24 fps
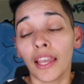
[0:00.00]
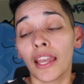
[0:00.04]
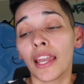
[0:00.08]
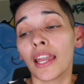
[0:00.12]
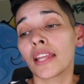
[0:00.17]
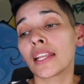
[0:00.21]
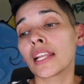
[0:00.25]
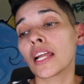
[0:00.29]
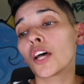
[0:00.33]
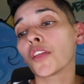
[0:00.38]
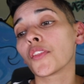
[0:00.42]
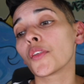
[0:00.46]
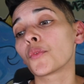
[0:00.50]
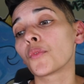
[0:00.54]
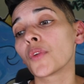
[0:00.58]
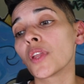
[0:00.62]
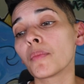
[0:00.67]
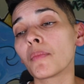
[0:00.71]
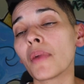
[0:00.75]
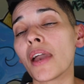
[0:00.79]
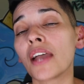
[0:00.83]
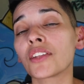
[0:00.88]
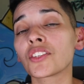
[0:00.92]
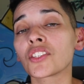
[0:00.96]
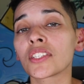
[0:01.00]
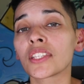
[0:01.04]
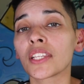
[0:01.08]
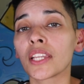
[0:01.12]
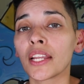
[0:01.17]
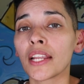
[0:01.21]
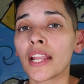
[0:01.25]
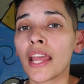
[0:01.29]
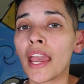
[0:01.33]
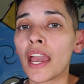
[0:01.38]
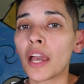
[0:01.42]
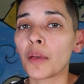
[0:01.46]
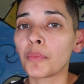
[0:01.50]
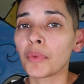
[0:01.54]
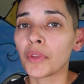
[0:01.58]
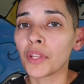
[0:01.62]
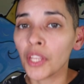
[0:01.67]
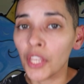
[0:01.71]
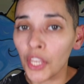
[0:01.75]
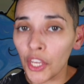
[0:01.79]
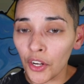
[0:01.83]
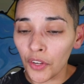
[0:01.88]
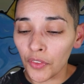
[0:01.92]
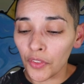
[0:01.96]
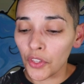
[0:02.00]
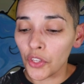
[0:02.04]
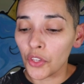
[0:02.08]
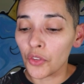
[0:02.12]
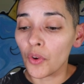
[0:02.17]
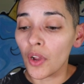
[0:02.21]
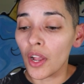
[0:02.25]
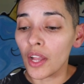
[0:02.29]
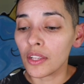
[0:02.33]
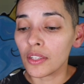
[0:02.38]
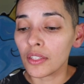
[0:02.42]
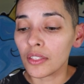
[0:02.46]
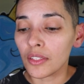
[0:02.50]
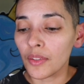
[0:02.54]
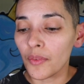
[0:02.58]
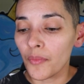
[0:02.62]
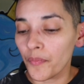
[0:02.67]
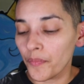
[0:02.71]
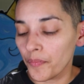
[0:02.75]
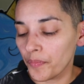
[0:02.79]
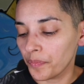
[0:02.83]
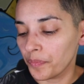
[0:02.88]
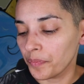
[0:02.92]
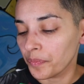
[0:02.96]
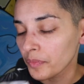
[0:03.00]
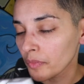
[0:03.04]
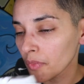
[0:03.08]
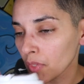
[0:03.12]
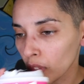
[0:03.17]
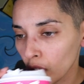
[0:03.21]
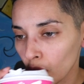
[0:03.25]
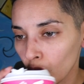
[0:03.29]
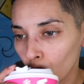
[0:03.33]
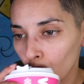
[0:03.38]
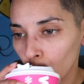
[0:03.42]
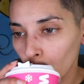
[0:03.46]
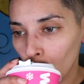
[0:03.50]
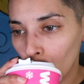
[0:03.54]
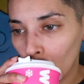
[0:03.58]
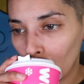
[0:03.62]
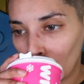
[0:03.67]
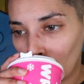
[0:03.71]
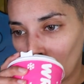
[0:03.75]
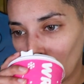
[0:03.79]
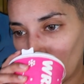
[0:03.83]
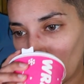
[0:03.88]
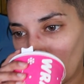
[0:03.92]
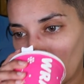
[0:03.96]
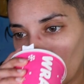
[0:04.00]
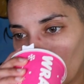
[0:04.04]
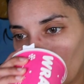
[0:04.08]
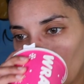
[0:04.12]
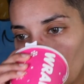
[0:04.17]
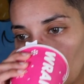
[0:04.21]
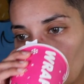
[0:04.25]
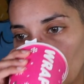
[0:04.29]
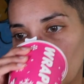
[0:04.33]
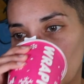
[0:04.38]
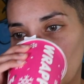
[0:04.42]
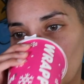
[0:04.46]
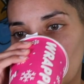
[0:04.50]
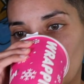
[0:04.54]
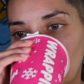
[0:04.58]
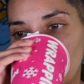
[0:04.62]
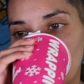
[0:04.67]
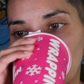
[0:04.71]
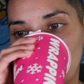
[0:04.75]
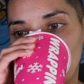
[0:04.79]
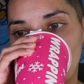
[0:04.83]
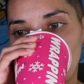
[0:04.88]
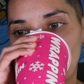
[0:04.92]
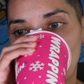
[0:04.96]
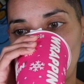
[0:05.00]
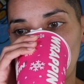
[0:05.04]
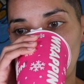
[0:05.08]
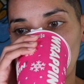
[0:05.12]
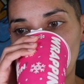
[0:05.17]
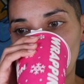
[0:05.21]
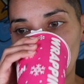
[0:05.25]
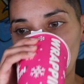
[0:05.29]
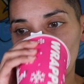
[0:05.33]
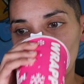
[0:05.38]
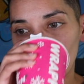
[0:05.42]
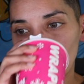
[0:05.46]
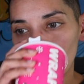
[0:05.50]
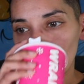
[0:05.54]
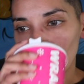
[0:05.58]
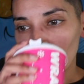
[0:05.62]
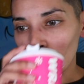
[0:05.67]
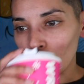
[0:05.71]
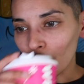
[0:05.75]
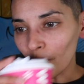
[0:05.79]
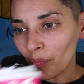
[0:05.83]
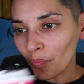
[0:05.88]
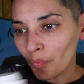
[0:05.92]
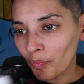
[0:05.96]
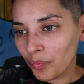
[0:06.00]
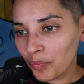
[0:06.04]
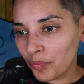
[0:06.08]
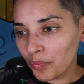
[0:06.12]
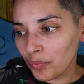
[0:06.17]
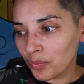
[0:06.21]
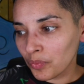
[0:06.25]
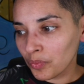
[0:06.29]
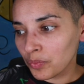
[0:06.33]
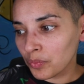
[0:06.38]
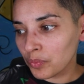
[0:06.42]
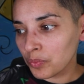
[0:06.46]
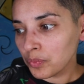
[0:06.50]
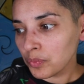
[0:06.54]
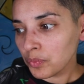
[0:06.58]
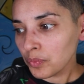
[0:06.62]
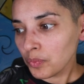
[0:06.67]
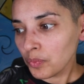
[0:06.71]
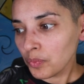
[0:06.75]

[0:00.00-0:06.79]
And now the rematch is gonna happen here in the U S. Yeah. I, I like K S I because Wait, if him and I had babies,